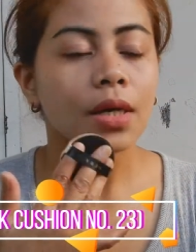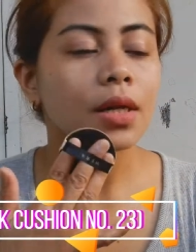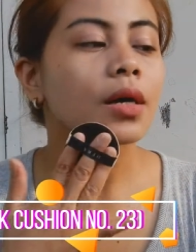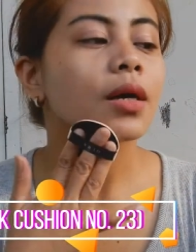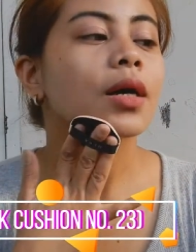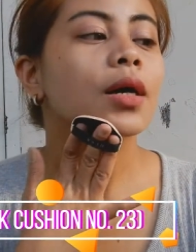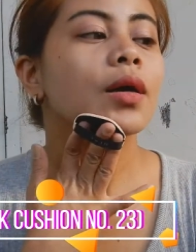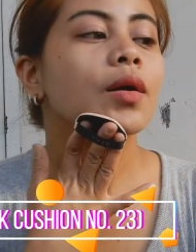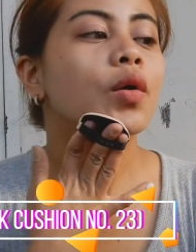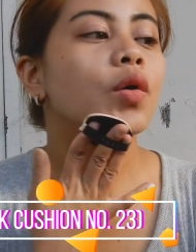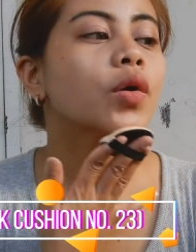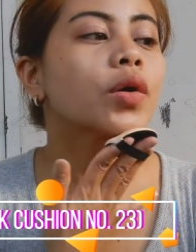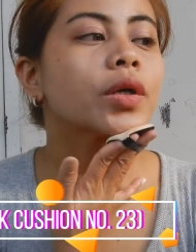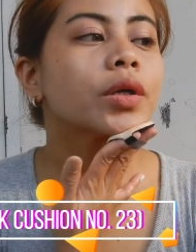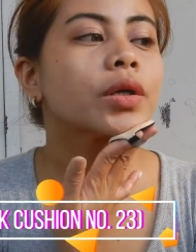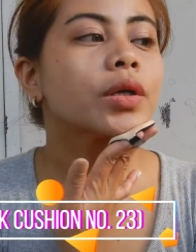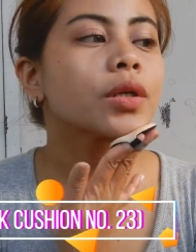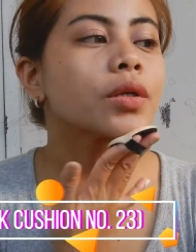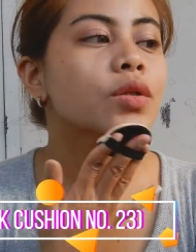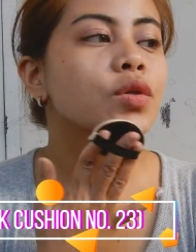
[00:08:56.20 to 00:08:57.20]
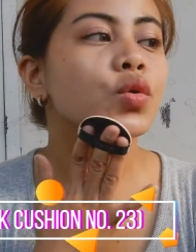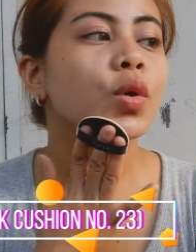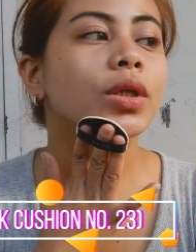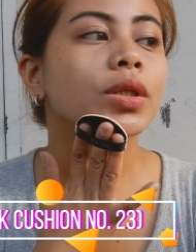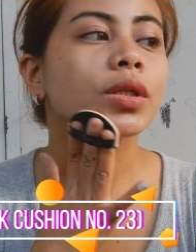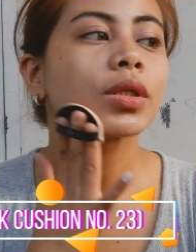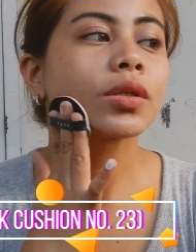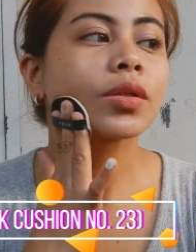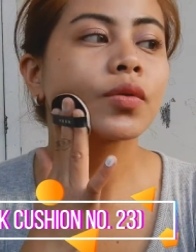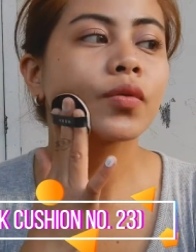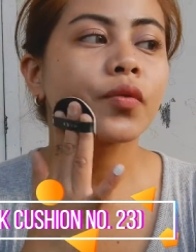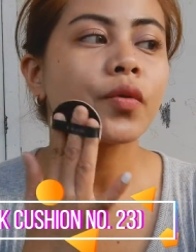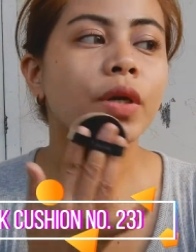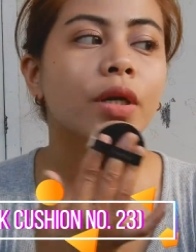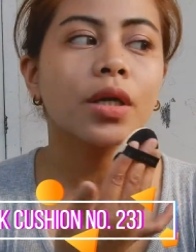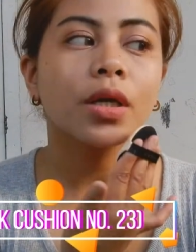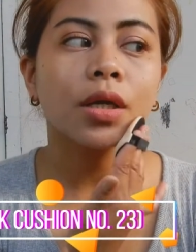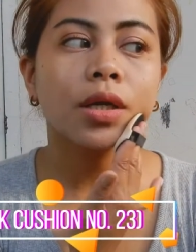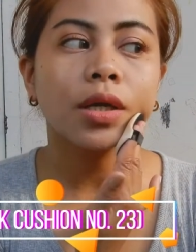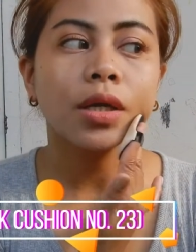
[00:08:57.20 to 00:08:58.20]
And I ordered the 23
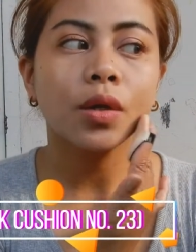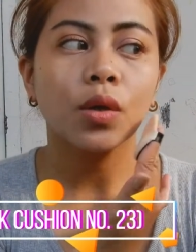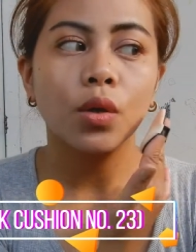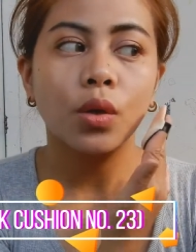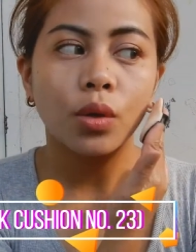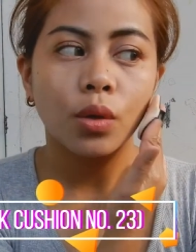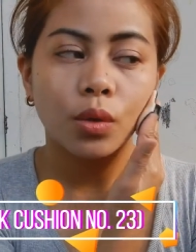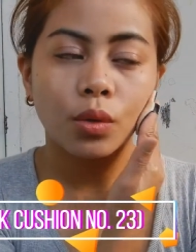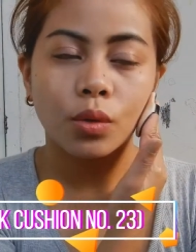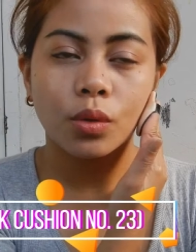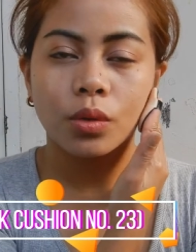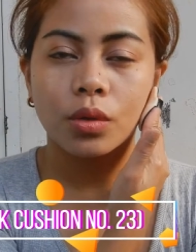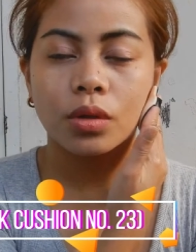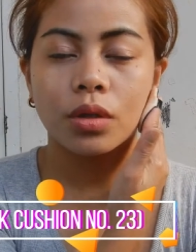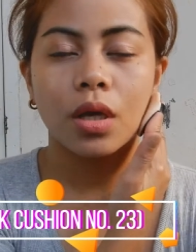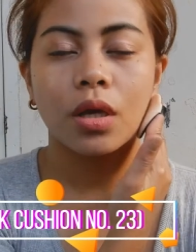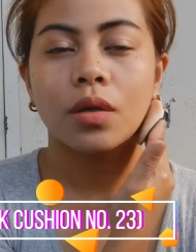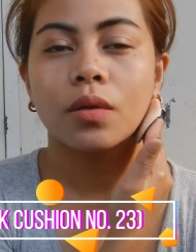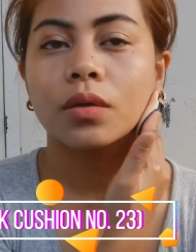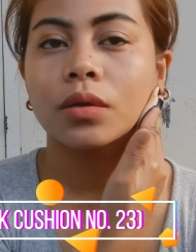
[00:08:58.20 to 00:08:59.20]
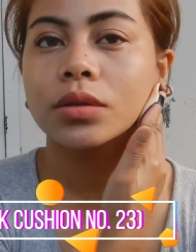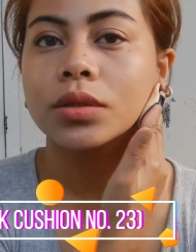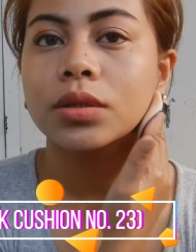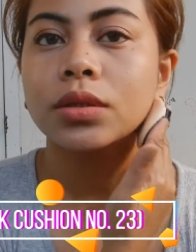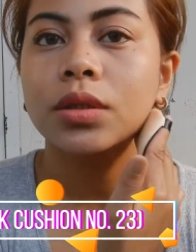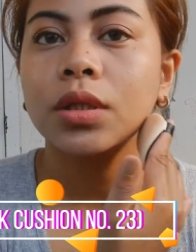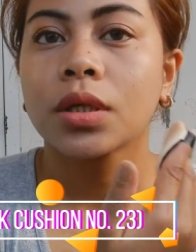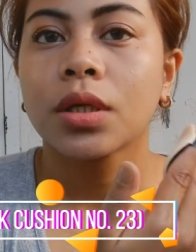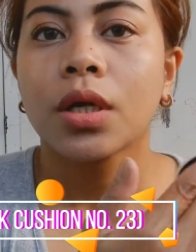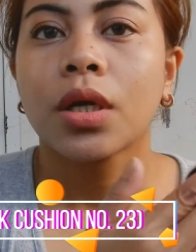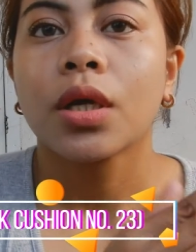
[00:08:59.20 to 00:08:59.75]
they called it